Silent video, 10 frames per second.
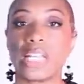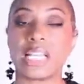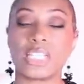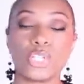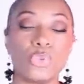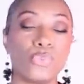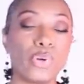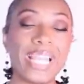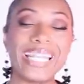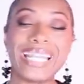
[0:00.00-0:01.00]
I can tell you
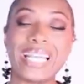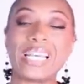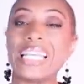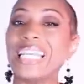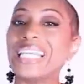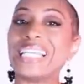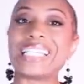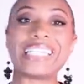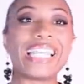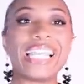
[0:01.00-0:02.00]
right now,
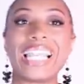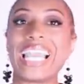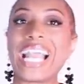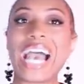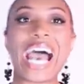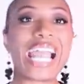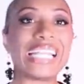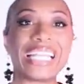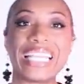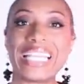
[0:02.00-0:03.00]
it's selling like
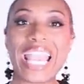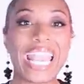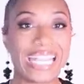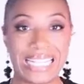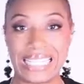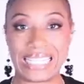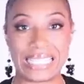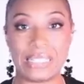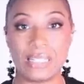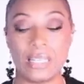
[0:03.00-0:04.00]
hot
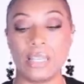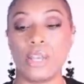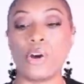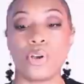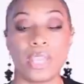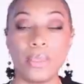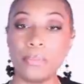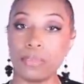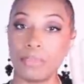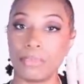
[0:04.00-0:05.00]
cakes, okay?